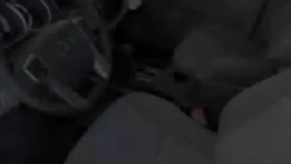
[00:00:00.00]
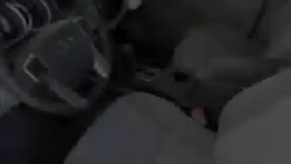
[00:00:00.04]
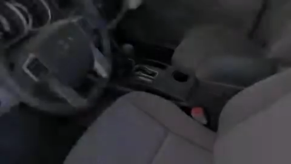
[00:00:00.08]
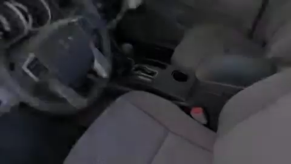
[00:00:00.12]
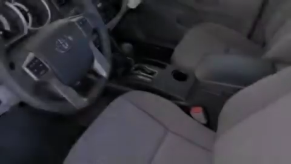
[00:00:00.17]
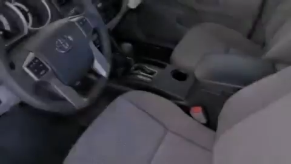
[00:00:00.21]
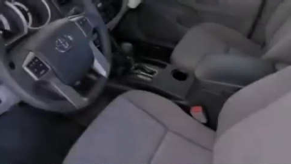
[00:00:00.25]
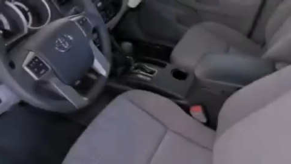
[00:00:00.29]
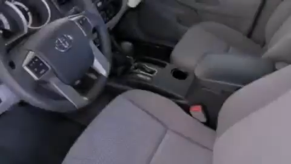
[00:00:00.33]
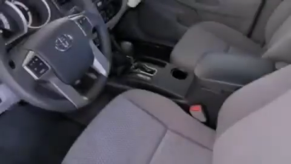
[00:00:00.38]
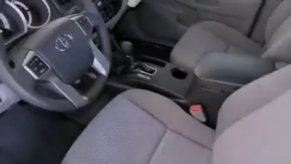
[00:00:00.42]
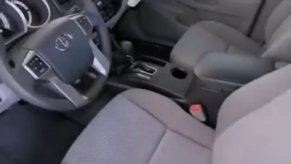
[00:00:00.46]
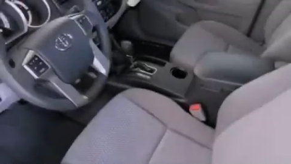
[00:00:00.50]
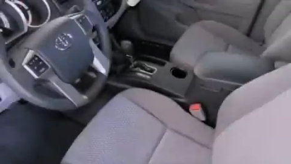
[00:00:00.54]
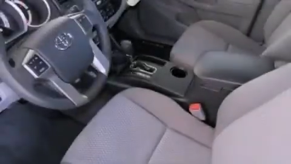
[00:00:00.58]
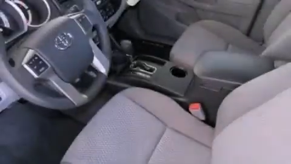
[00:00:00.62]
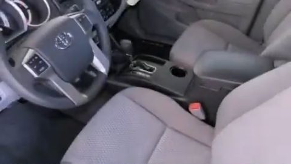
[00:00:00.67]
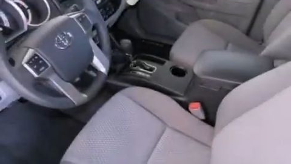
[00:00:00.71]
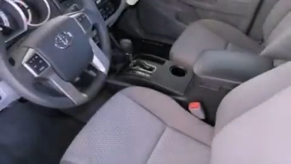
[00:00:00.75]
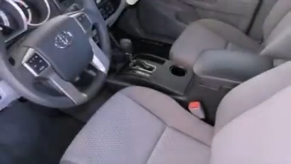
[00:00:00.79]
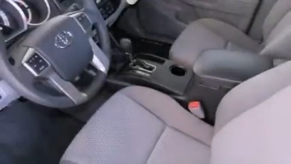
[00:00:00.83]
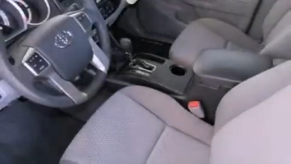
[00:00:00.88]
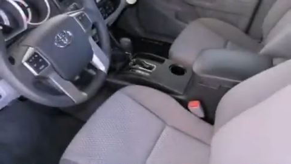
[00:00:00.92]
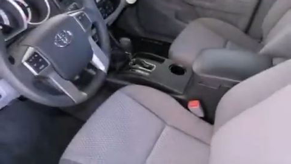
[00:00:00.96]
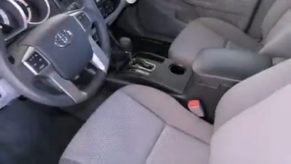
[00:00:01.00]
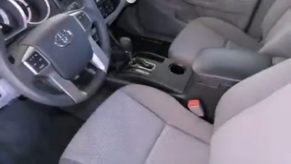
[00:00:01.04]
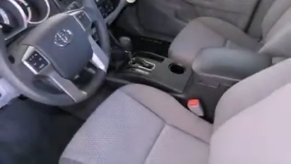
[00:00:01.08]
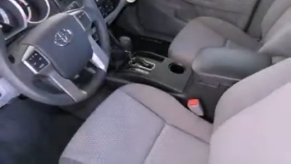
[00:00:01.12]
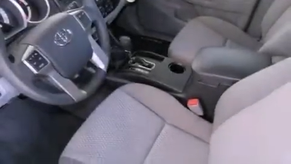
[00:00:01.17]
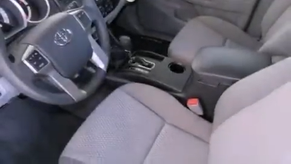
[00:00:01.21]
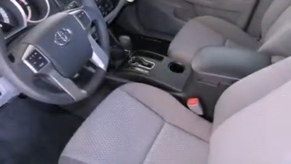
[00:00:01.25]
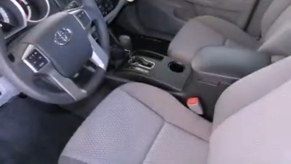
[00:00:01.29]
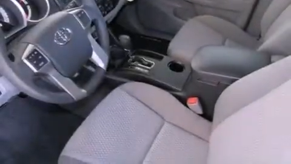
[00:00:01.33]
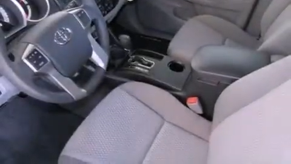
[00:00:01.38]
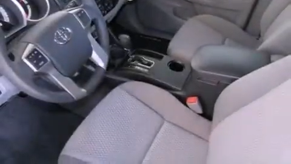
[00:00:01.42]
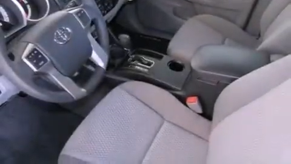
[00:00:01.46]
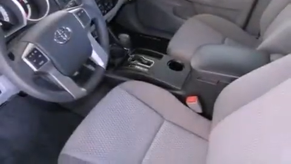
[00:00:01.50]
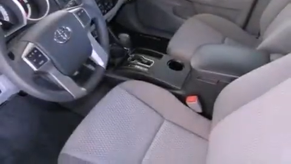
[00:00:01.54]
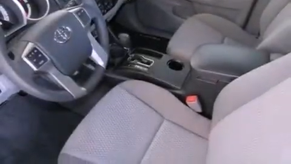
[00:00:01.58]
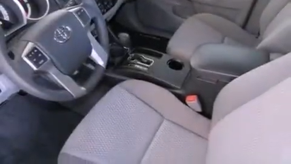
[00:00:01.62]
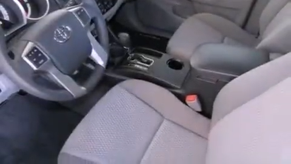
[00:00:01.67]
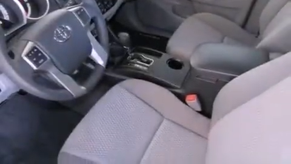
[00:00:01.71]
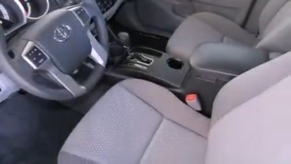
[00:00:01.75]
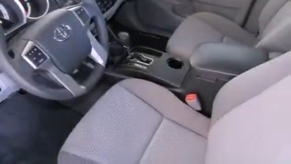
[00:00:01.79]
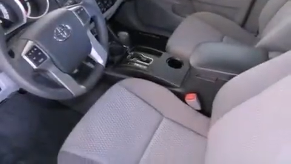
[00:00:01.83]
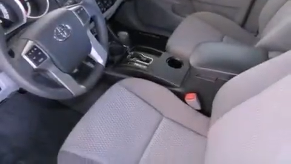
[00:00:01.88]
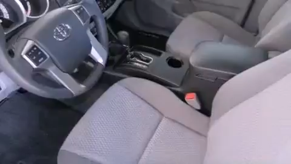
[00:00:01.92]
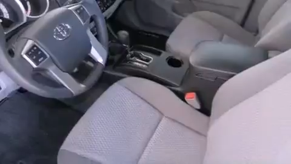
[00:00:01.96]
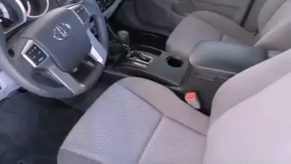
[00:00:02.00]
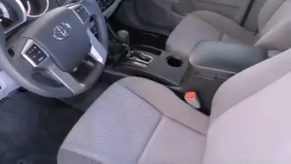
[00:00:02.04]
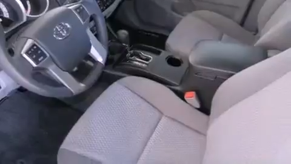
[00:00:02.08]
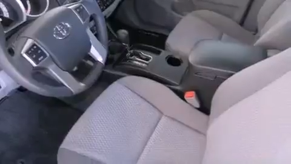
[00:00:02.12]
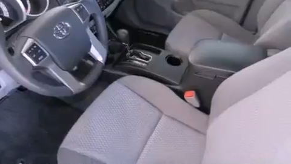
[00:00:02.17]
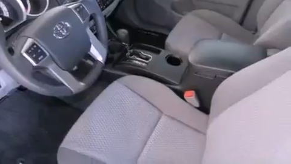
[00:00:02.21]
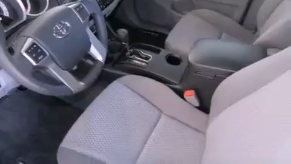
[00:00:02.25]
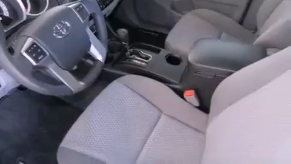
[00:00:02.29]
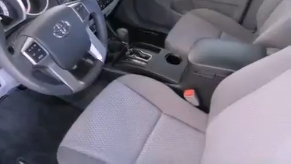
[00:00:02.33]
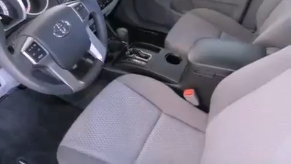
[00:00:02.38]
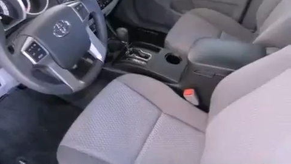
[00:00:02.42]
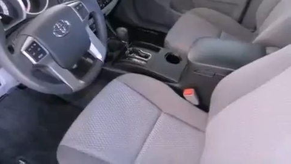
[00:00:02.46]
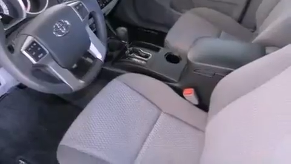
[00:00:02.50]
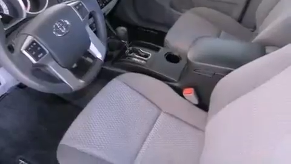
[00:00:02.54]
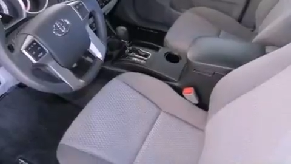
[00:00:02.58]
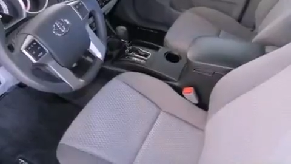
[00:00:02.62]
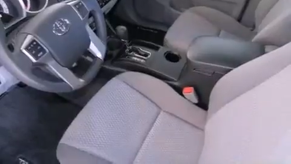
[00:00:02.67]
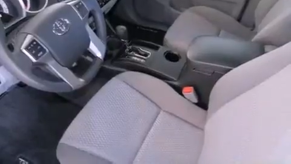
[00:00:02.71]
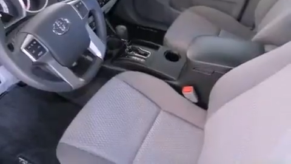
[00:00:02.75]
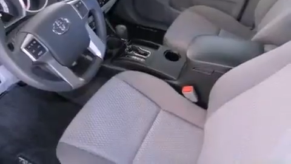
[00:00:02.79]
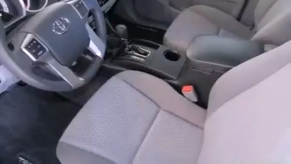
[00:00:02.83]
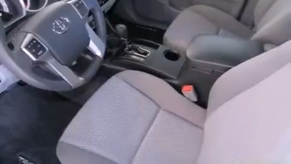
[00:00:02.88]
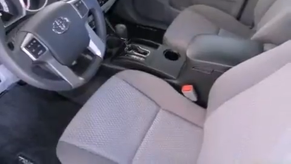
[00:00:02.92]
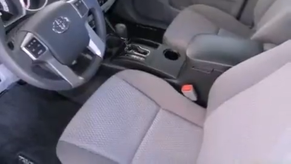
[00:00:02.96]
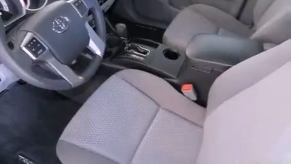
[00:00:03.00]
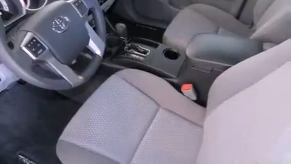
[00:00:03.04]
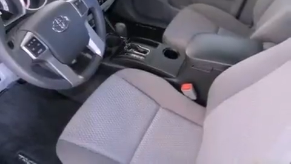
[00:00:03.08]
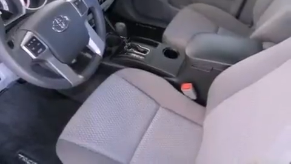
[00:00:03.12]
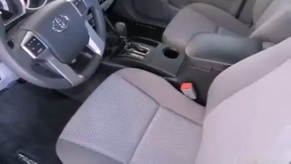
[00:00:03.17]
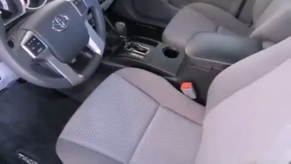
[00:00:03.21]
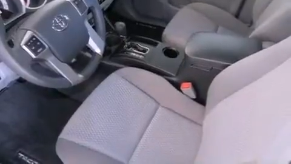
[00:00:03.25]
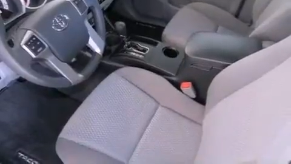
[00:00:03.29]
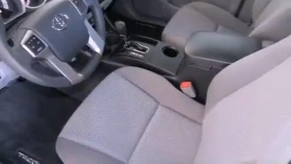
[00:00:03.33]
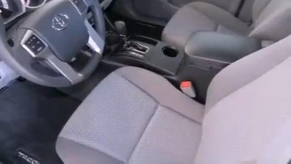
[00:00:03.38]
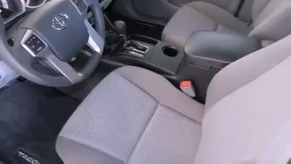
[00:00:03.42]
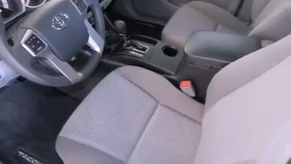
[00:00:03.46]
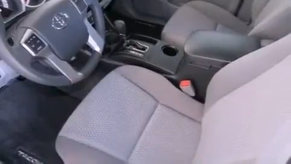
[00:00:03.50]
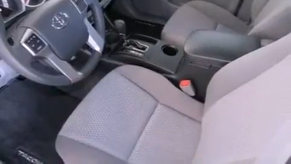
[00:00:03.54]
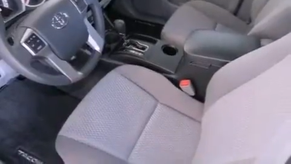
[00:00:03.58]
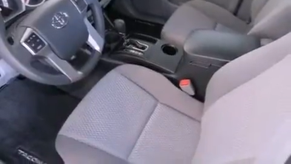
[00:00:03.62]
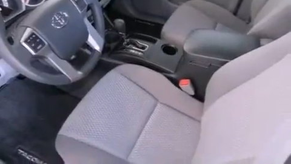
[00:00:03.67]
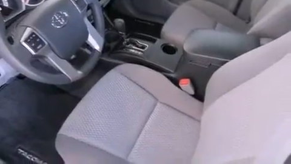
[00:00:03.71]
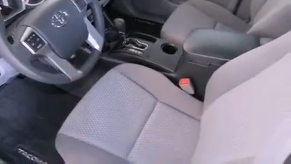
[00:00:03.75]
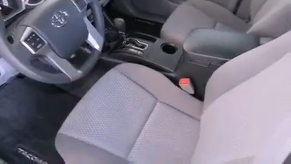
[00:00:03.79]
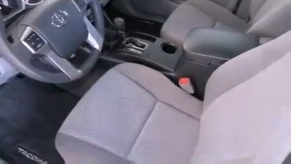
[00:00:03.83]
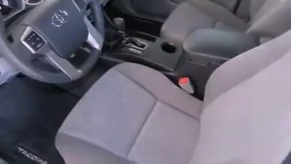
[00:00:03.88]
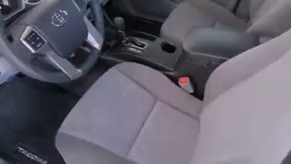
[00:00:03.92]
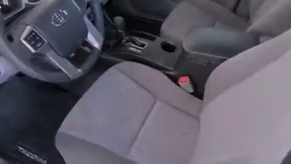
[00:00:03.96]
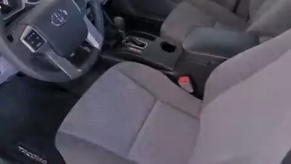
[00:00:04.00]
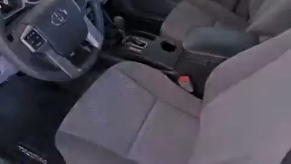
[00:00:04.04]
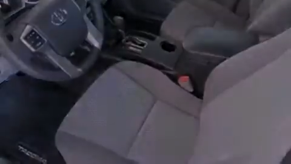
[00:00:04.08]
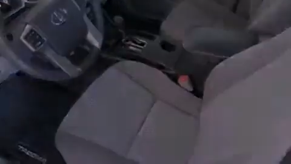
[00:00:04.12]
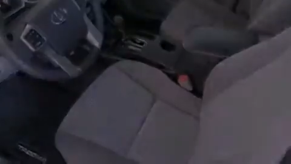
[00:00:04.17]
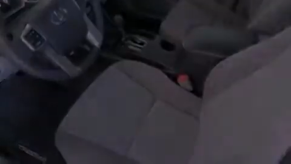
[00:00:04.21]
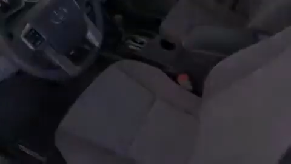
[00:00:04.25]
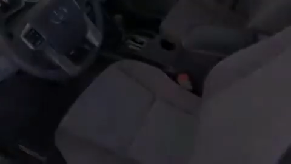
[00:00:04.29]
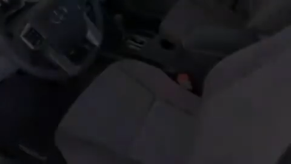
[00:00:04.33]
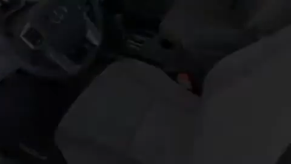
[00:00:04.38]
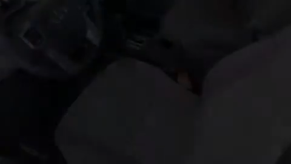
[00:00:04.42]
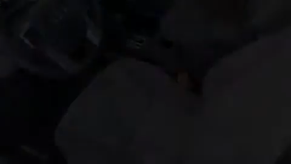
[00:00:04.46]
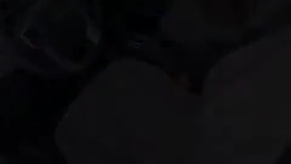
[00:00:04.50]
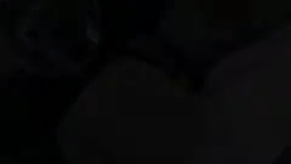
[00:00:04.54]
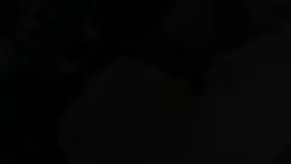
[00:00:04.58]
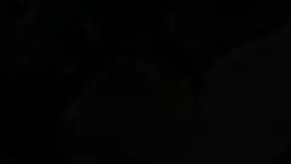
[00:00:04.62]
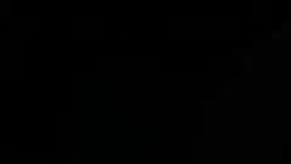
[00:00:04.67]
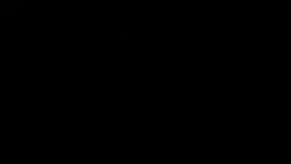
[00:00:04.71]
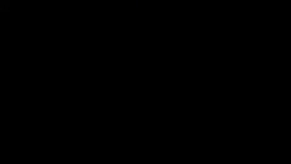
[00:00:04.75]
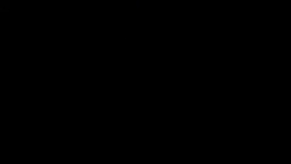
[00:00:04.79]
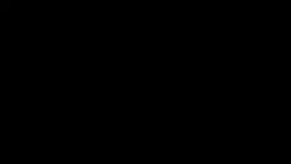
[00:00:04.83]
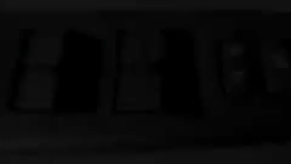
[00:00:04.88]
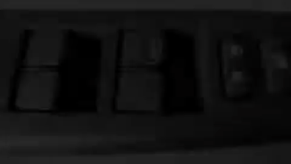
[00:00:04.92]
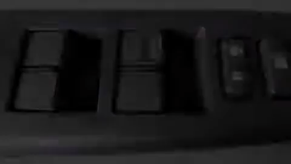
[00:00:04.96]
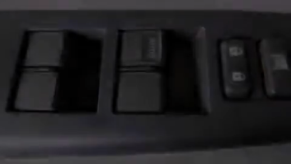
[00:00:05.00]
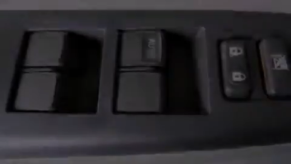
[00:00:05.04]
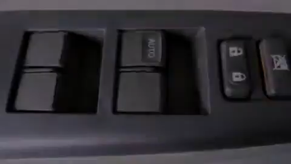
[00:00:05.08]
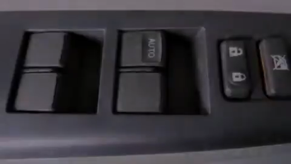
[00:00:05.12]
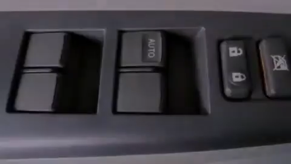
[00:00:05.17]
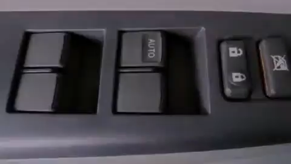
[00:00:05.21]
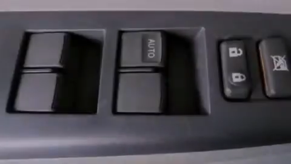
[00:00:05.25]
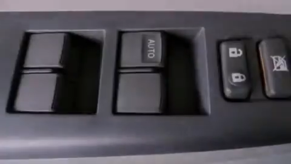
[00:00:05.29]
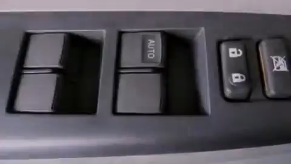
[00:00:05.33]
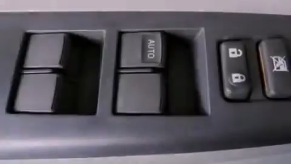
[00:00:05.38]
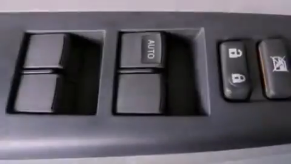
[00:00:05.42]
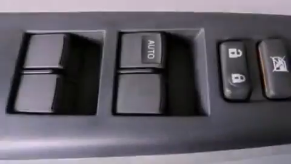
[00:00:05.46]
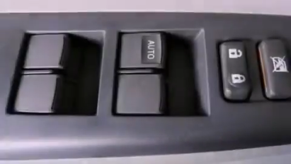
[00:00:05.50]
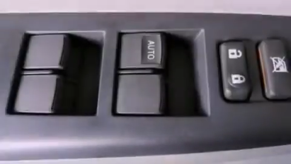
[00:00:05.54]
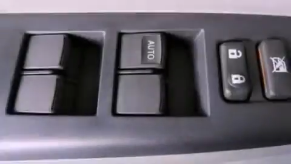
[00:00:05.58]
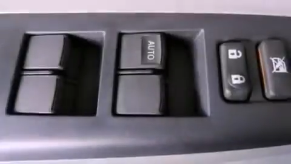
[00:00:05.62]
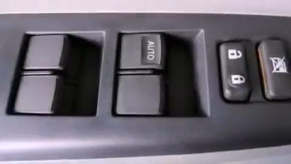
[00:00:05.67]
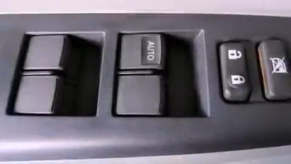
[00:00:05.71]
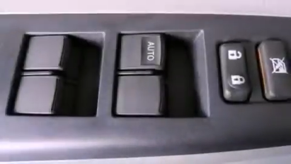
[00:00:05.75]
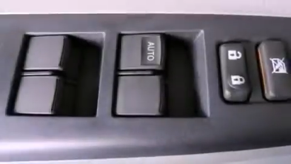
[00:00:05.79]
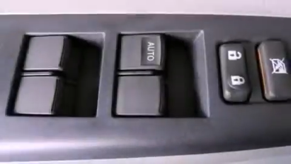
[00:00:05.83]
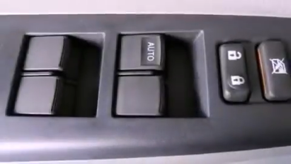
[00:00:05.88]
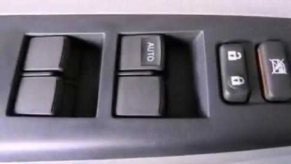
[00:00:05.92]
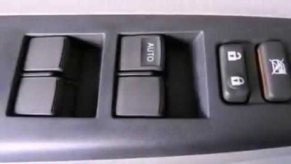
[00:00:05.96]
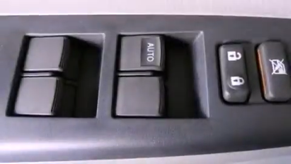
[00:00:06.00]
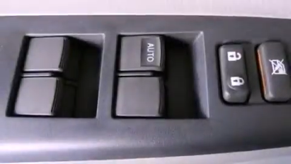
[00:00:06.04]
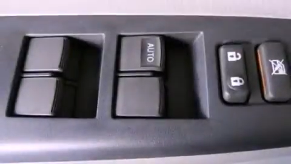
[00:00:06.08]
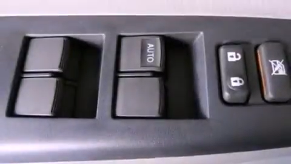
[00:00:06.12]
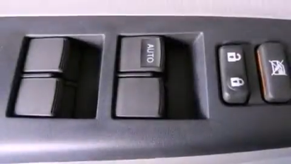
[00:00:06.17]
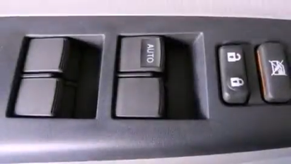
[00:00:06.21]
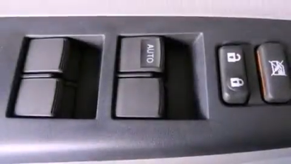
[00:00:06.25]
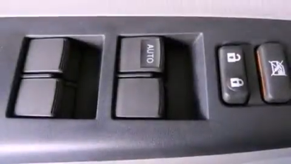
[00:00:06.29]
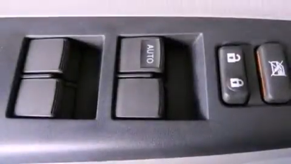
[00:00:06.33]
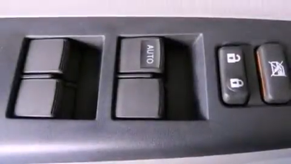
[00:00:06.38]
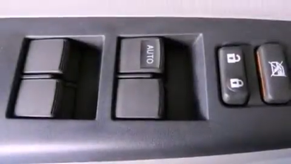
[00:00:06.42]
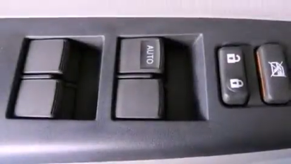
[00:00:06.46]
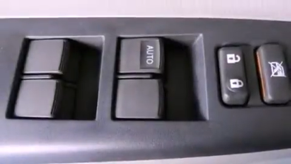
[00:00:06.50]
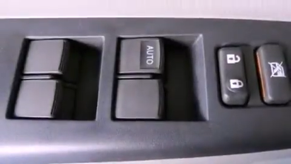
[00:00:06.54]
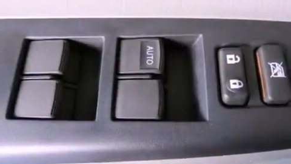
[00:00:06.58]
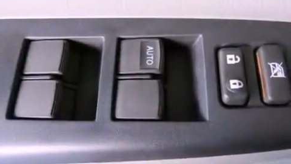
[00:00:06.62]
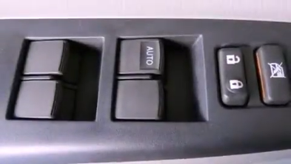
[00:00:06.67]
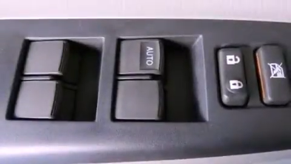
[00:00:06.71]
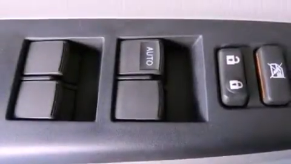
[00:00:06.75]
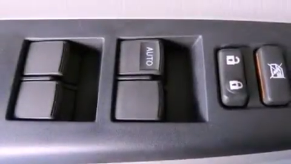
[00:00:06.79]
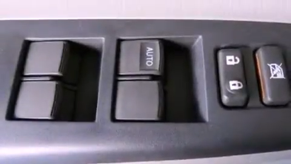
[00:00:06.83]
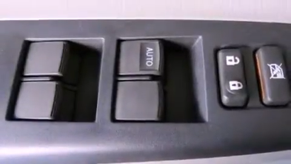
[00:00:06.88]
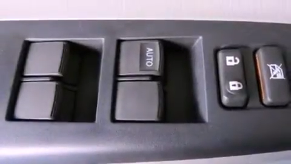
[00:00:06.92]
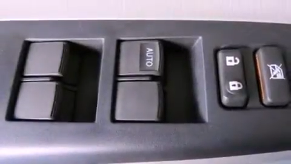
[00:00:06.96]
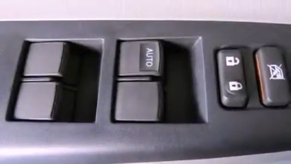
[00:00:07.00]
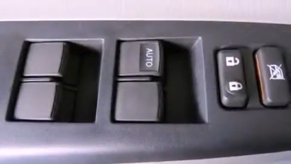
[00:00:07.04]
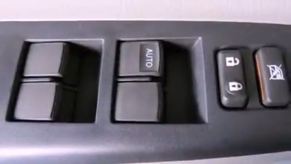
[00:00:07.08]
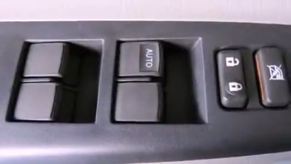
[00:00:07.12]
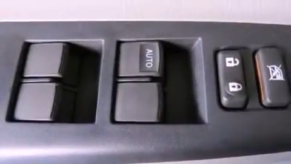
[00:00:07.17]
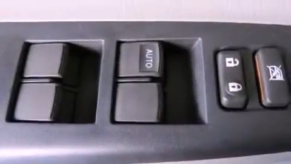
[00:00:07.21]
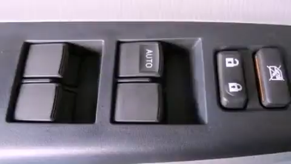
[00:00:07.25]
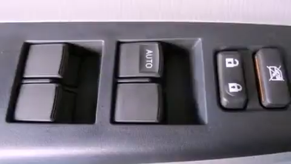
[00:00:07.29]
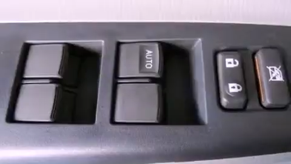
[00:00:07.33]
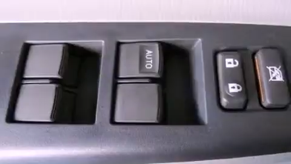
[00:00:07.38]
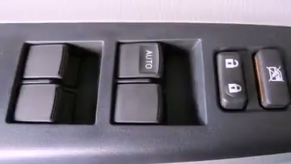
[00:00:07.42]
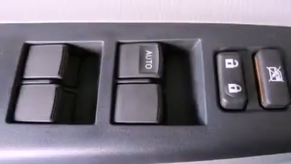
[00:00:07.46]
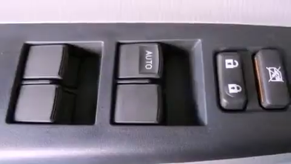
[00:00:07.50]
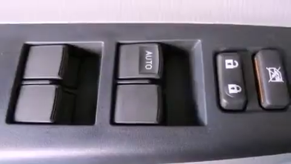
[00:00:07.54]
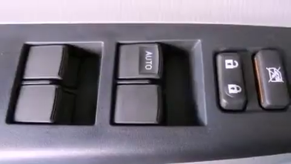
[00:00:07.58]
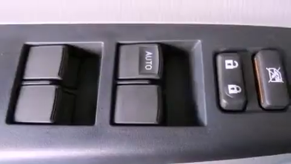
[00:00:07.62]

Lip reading: [unreadable: no face in view]